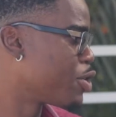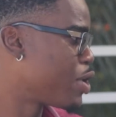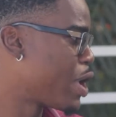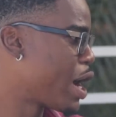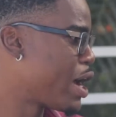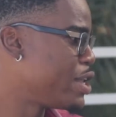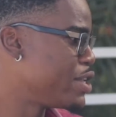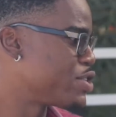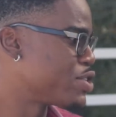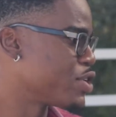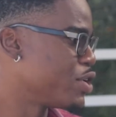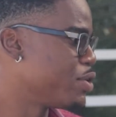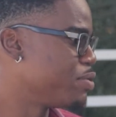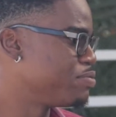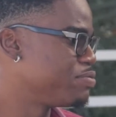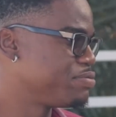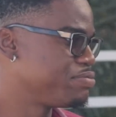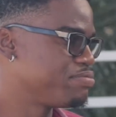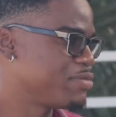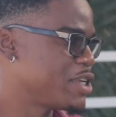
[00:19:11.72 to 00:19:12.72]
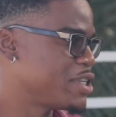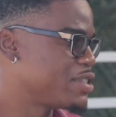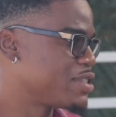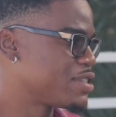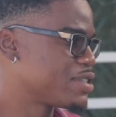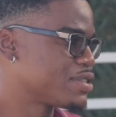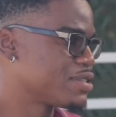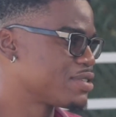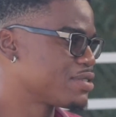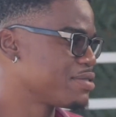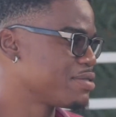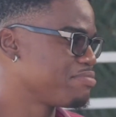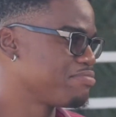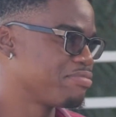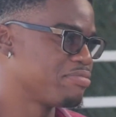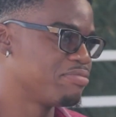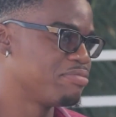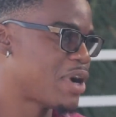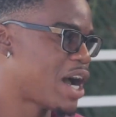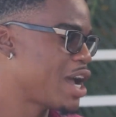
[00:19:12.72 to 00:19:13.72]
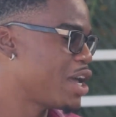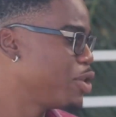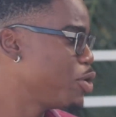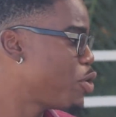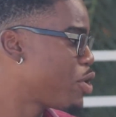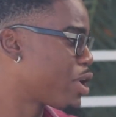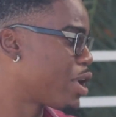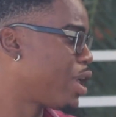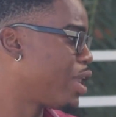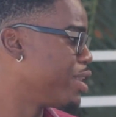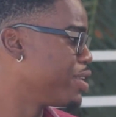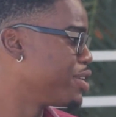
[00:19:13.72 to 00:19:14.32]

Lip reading: Right, so it's buy local,